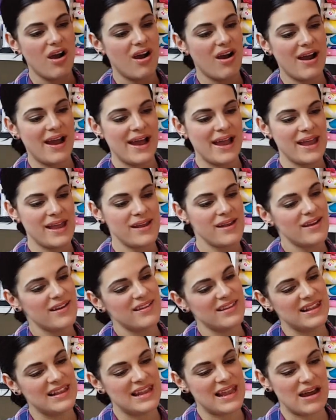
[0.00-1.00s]
I
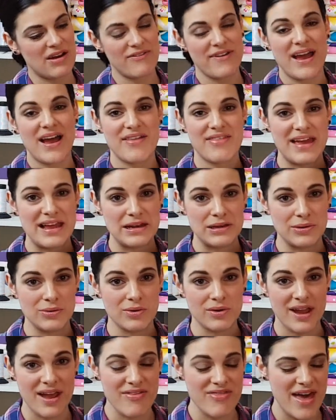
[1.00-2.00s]
love how they
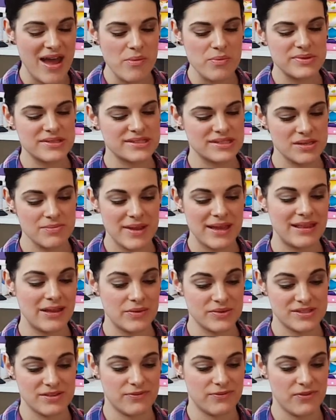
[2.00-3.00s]
look, and that was, to me, that
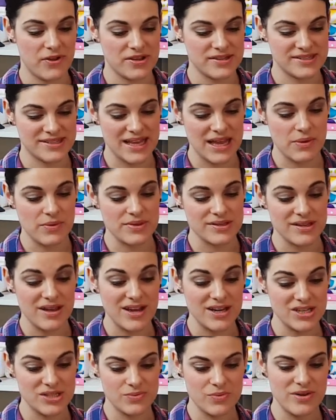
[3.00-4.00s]
was the first thing, was
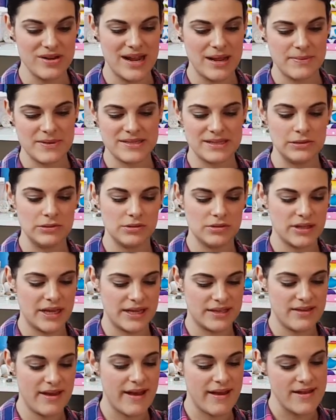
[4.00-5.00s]
I just want nappies that look
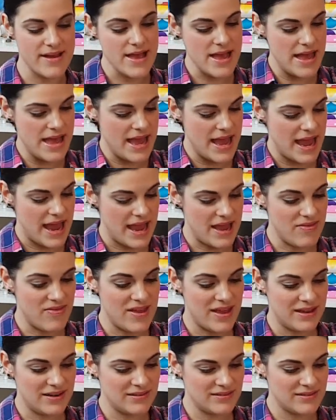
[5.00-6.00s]
like that. And
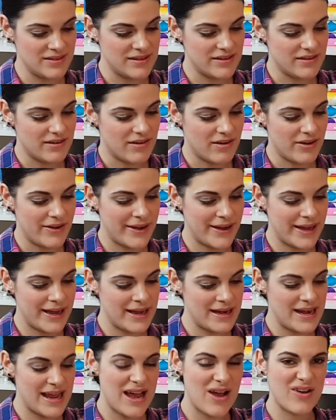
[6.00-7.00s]
then
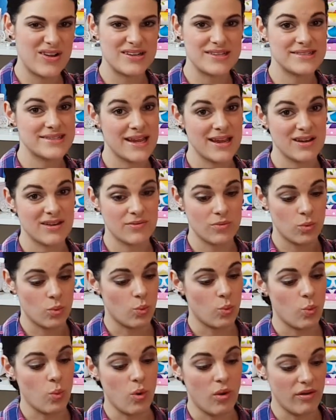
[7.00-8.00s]
I now understand
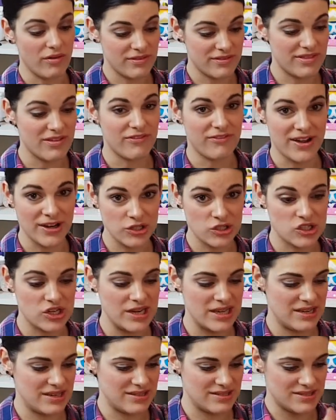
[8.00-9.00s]
what the
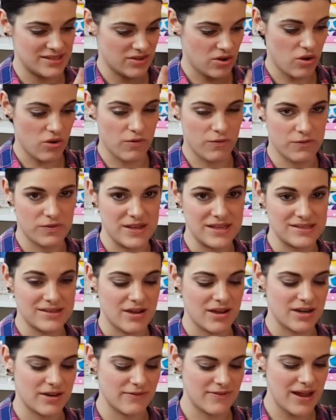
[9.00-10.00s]
function is of this
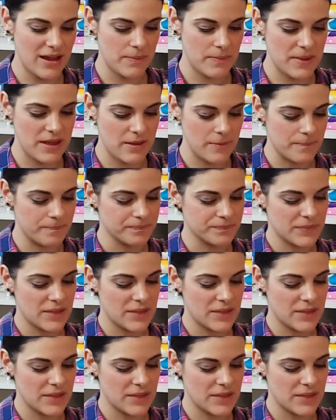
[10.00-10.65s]
kind of nappy.